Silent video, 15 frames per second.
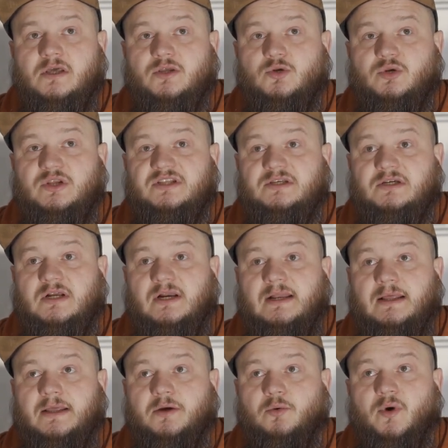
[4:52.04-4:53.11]
you need a
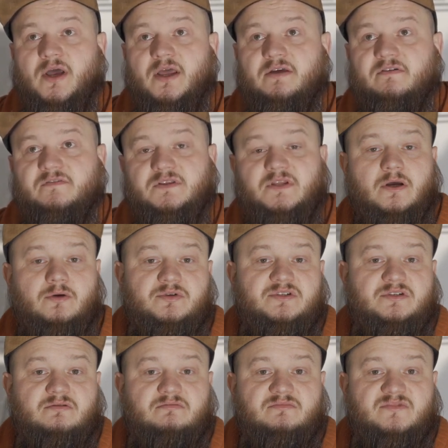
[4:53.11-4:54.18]
clear way for
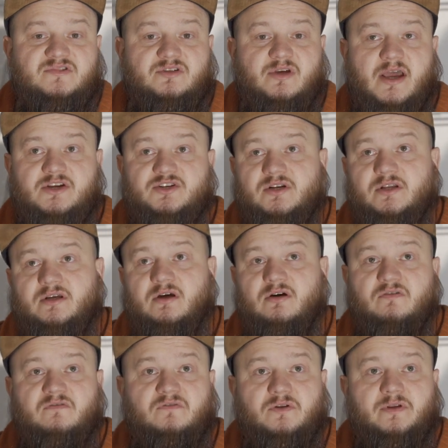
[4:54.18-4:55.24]
those to actually
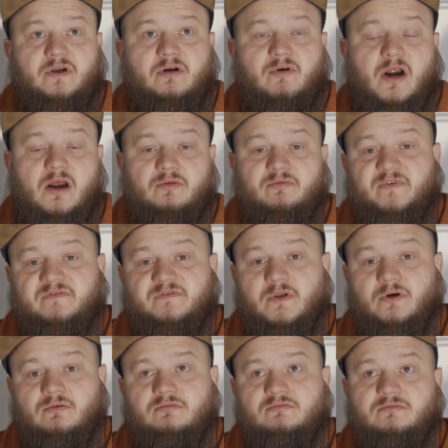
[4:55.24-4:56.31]
go fully around with
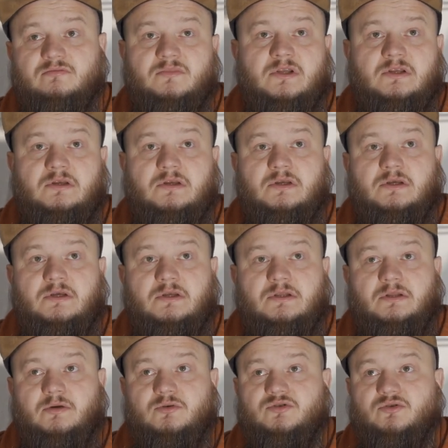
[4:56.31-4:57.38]
no
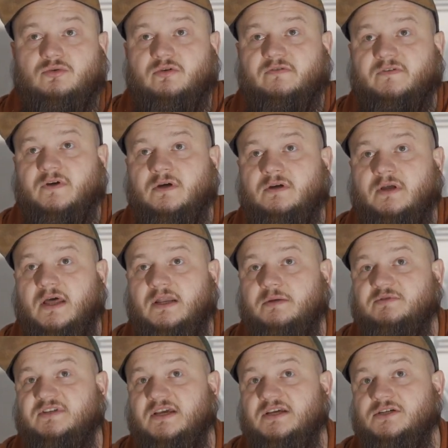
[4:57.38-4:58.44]
sort of
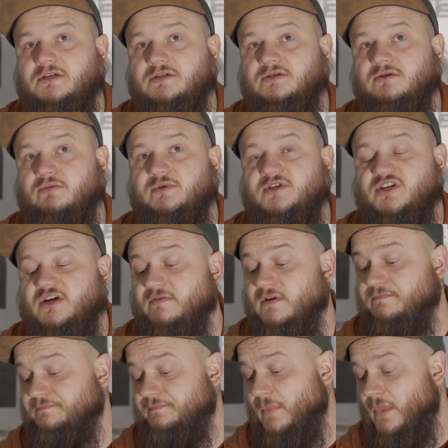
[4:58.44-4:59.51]
adaptations or
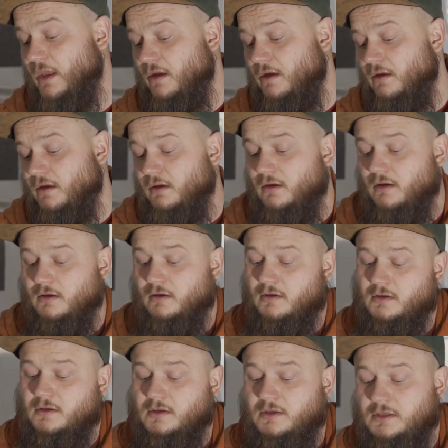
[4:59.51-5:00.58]
whichever.
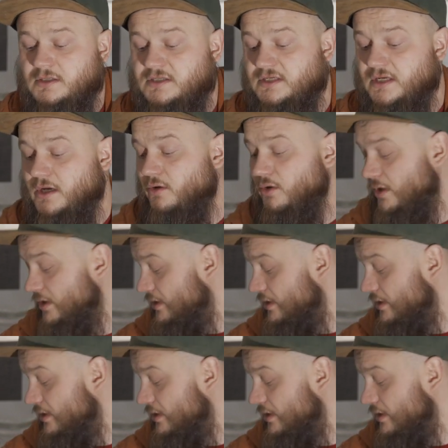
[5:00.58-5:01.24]
So